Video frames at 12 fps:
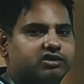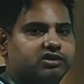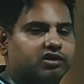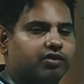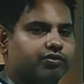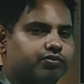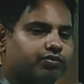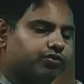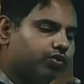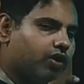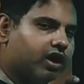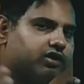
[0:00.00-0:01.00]

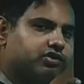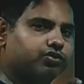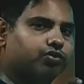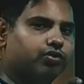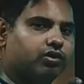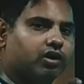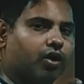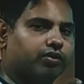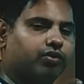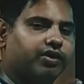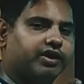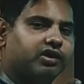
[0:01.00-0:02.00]
who are school
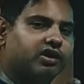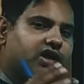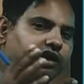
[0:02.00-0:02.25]
ongoing,